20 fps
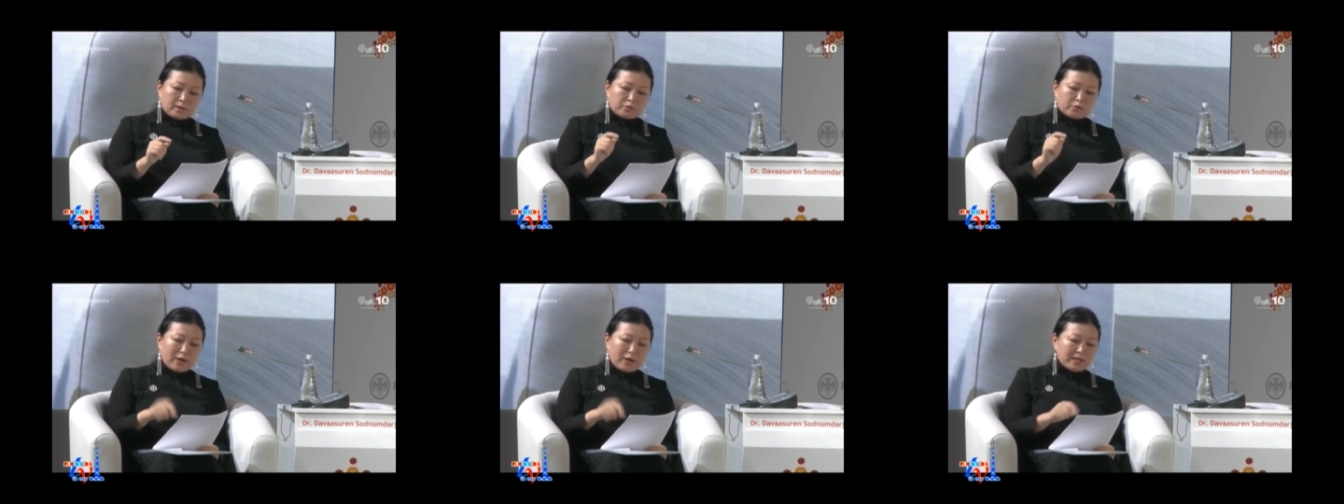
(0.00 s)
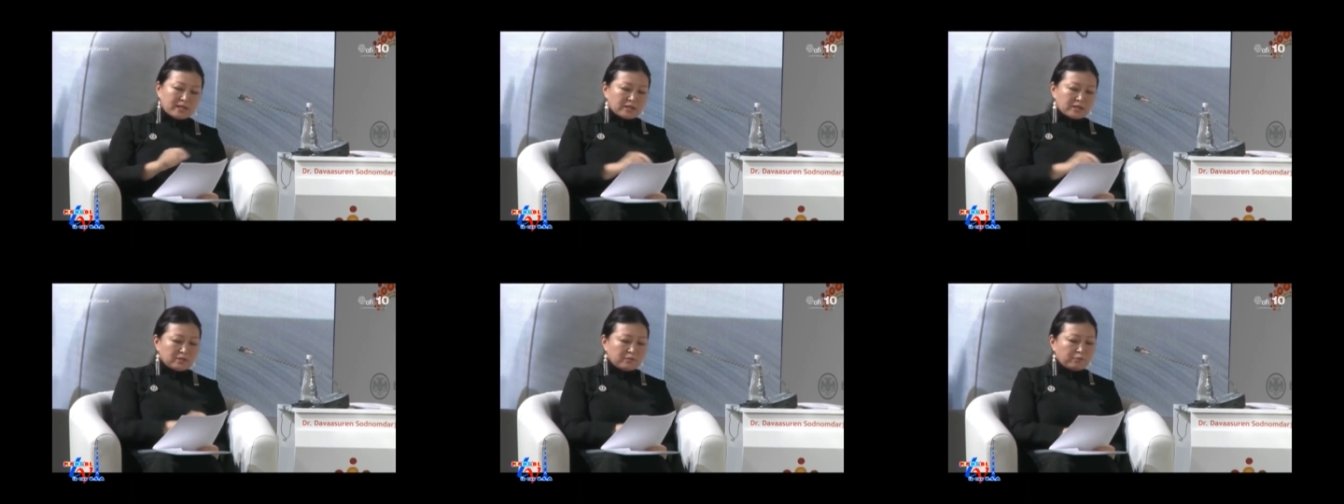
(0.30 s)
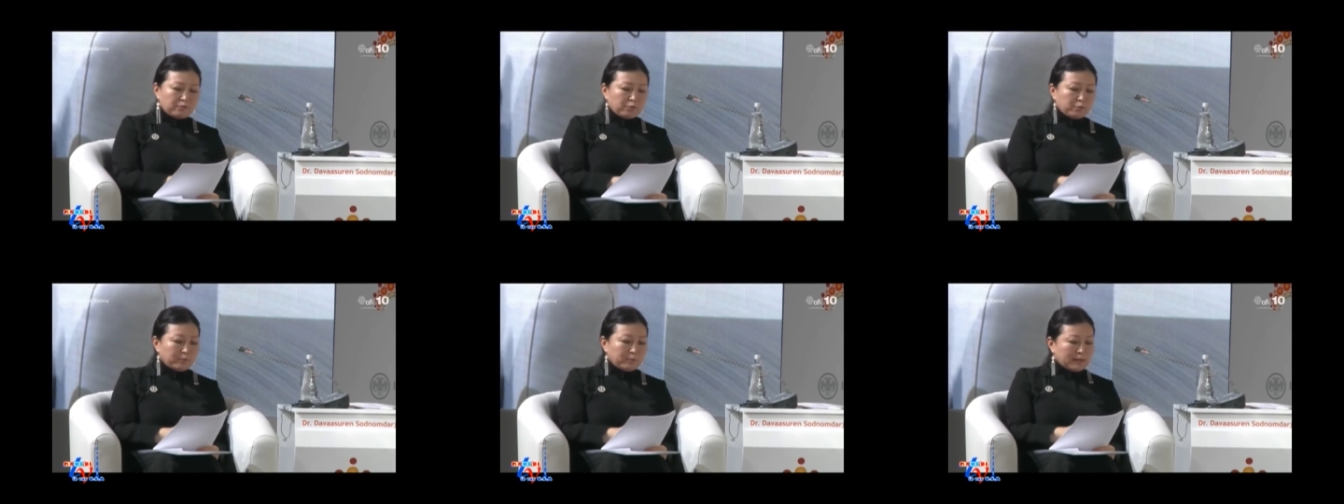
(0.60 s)

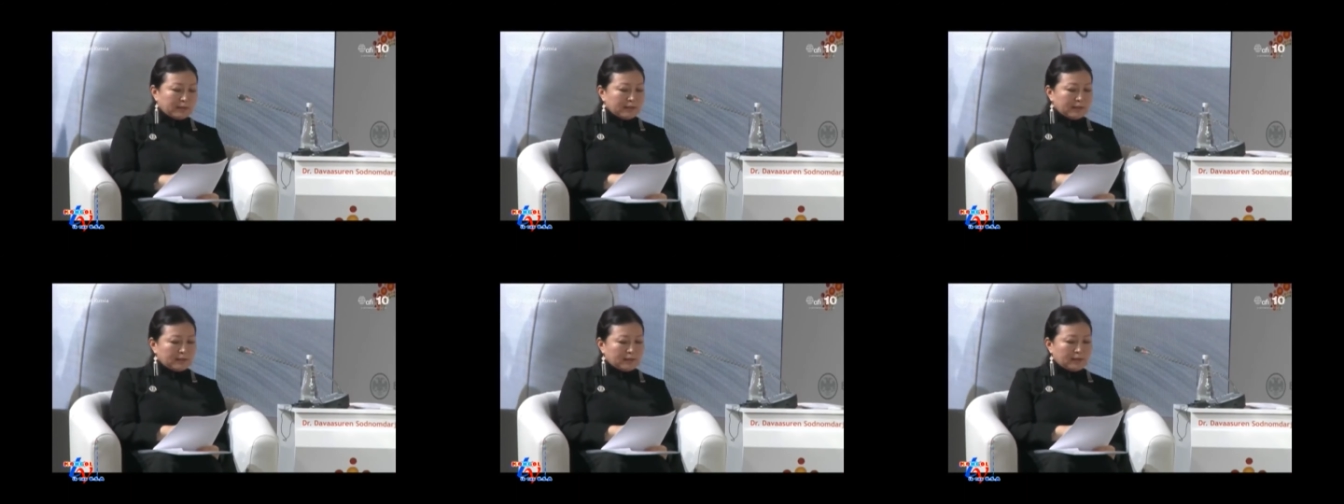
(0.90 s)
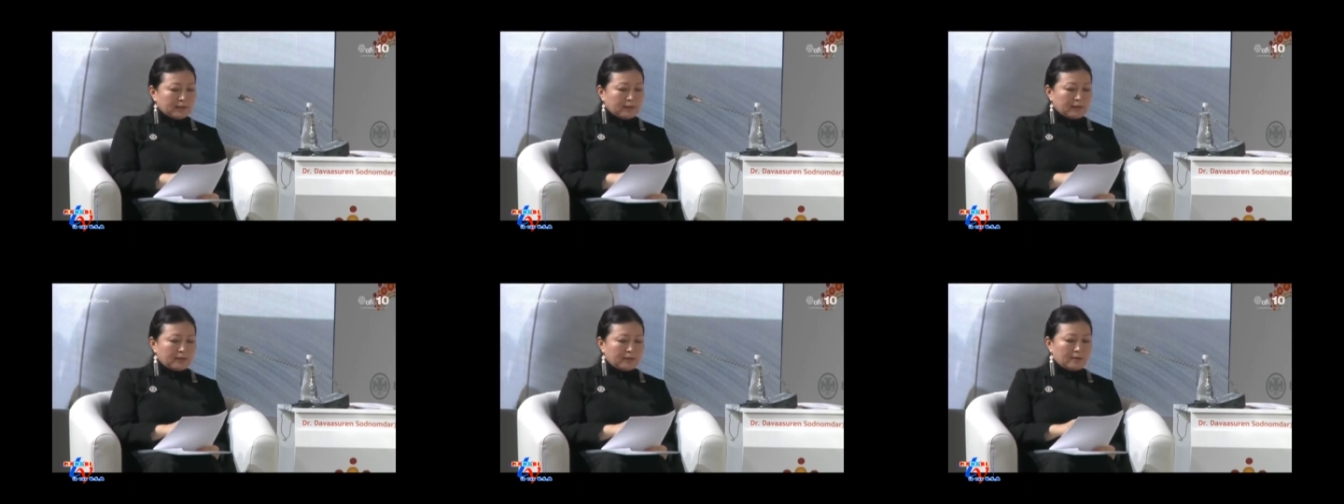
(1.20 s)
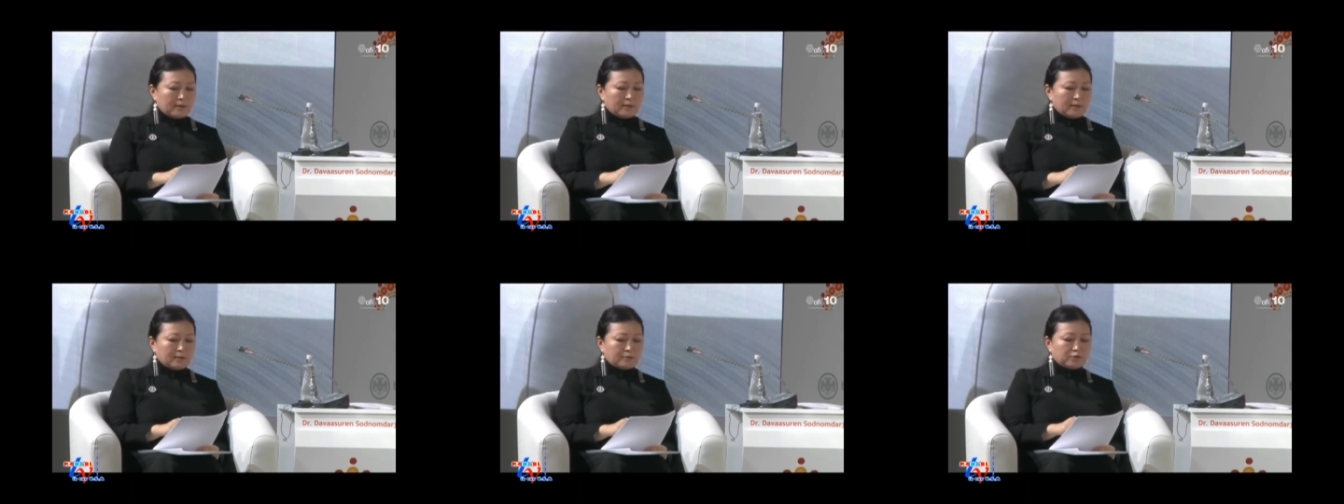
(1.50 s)
granting women
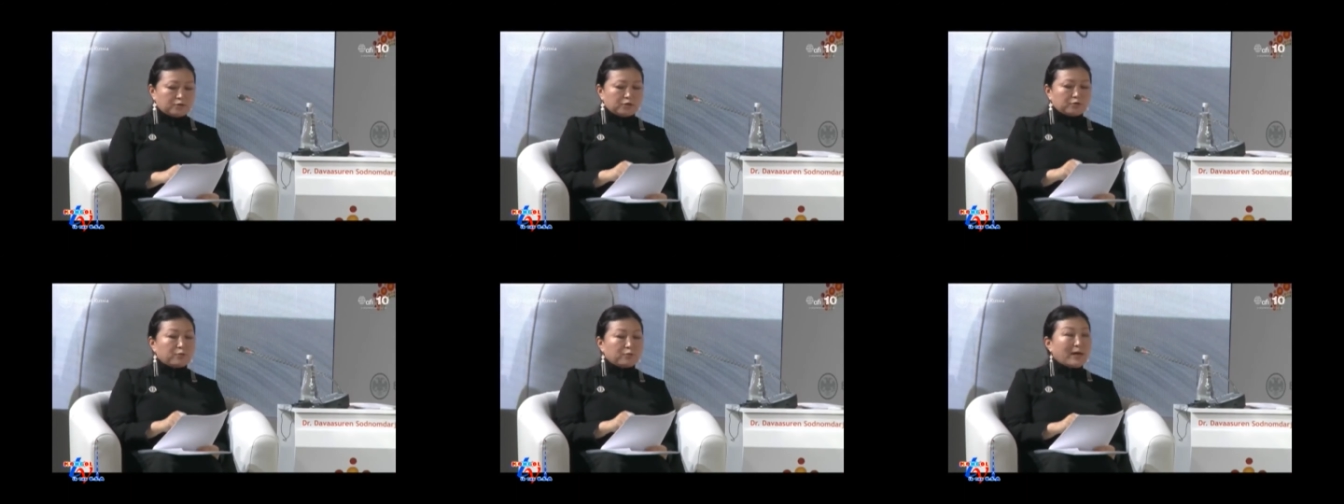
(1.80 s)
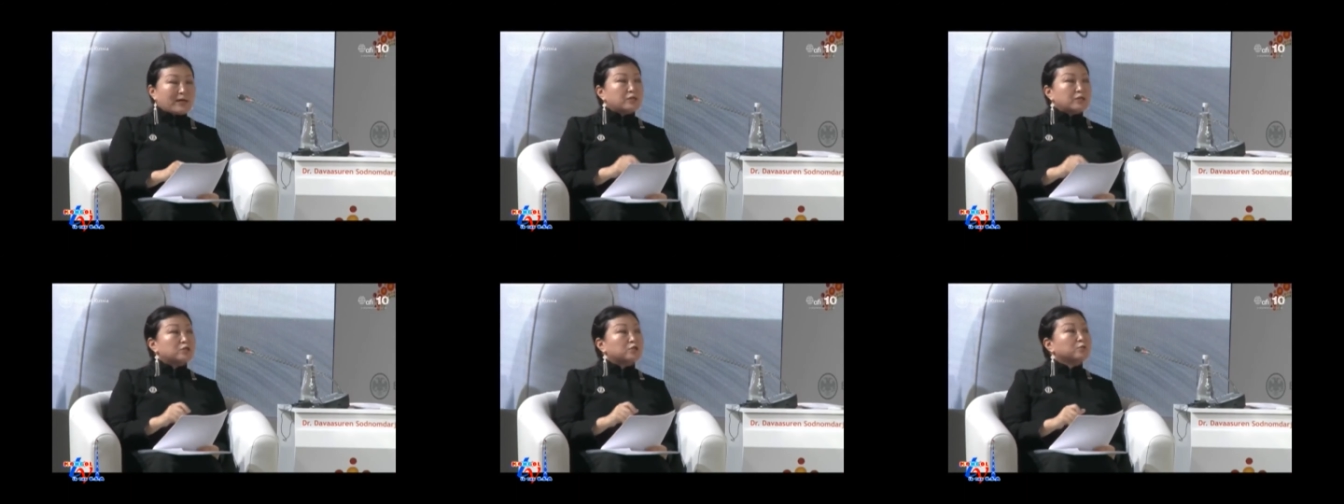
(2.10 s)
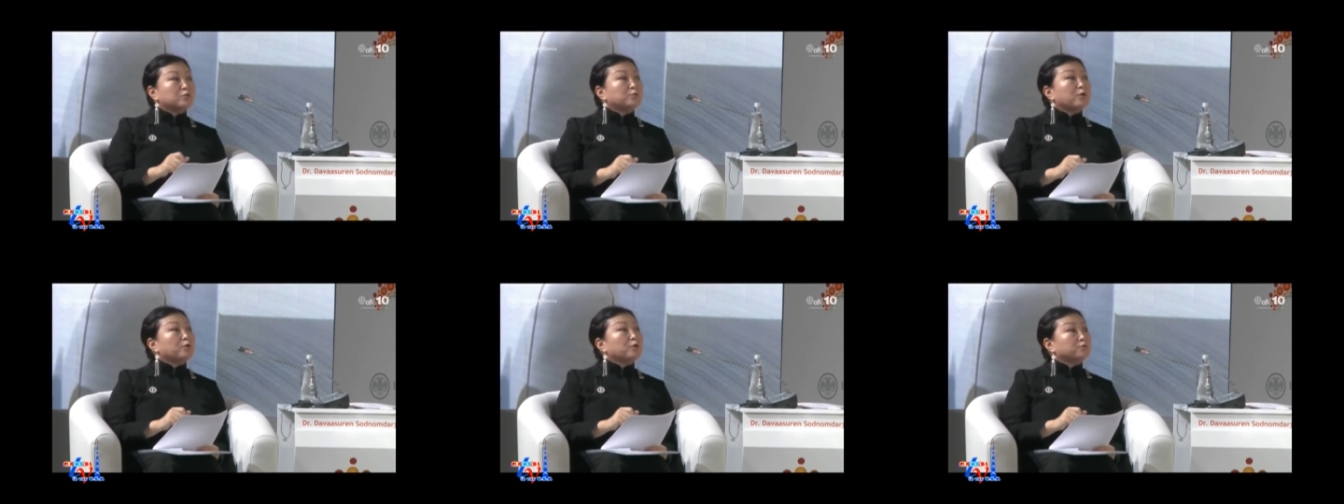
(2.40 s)
the right
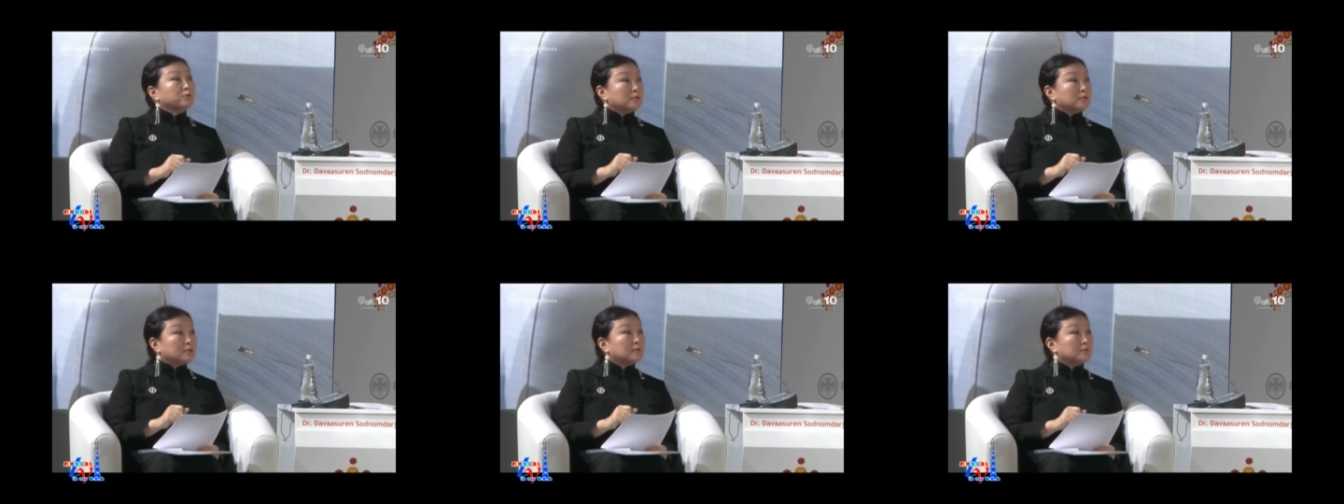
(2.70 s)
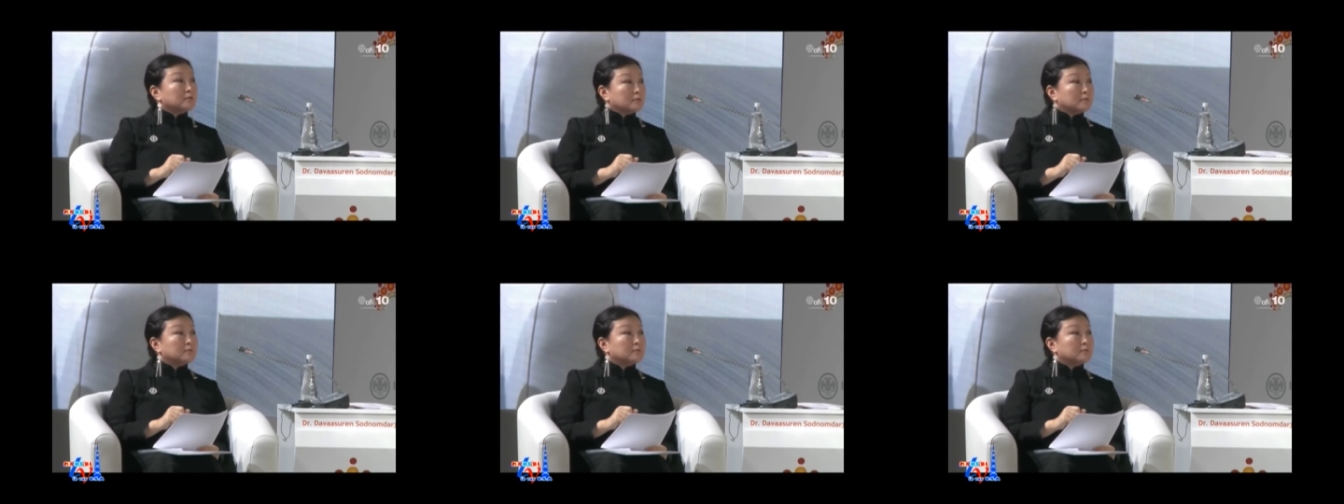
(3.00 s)
to vote,